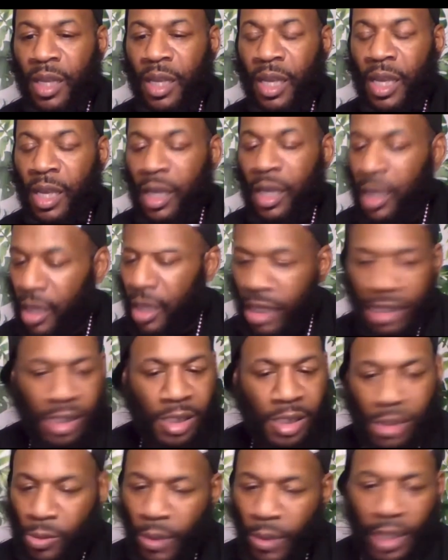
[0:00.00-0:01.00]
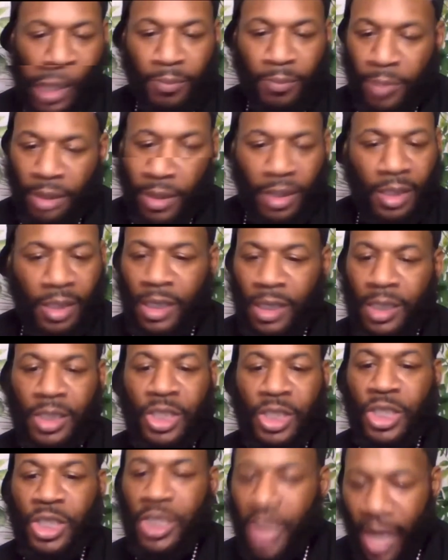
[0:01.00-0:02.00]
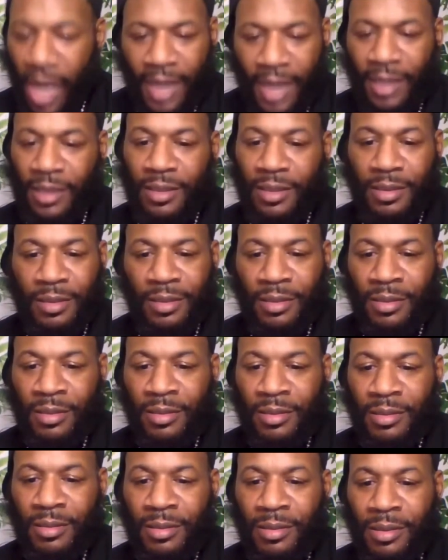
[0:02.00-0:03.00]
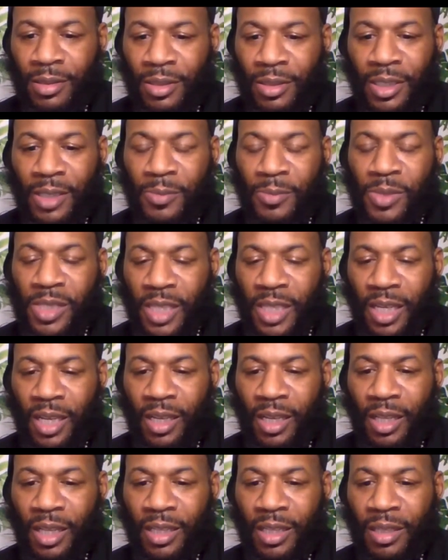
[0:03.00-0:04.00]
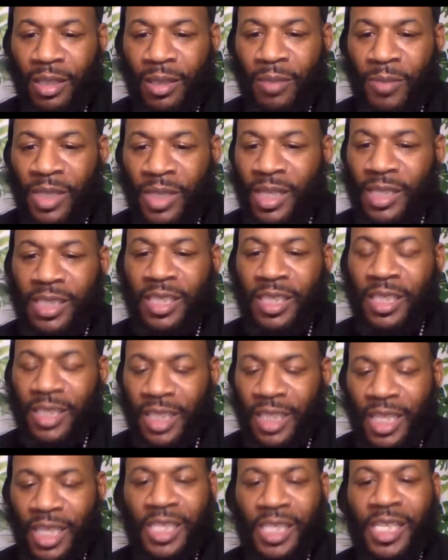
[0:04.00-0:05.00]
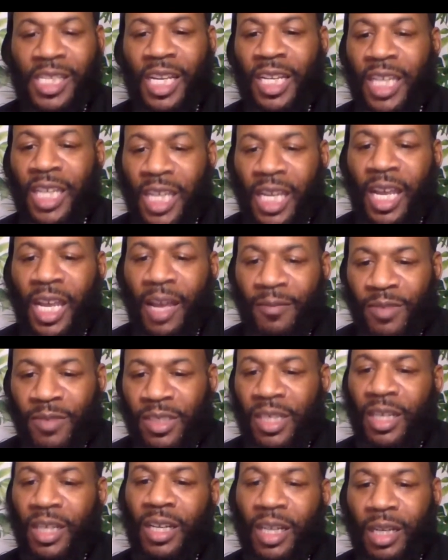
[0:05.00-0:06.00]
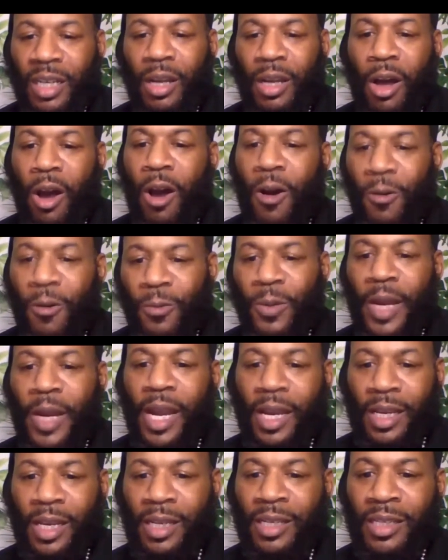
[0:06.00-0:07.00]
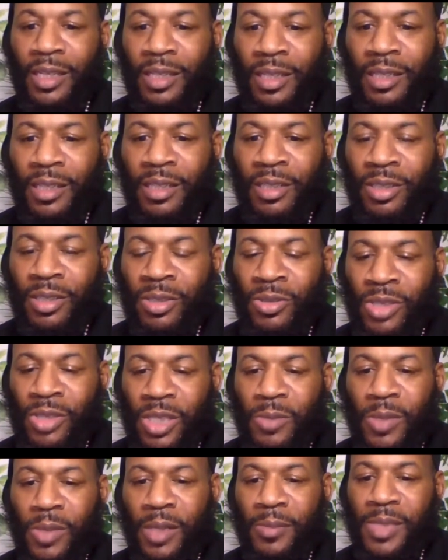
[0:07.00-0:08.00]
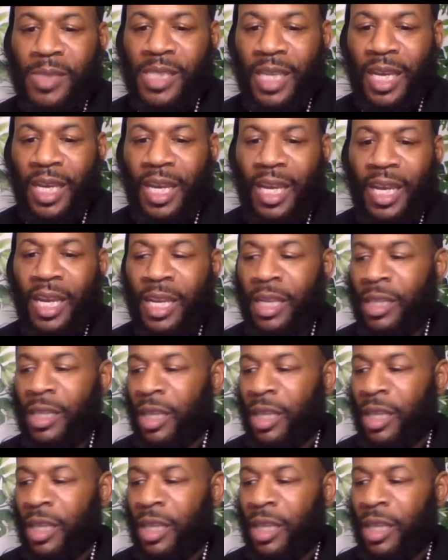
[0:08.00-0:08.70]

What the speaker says: his credibility is shot. You know what I'm saying? Because of the things that he have done already. You see what I'm saying? And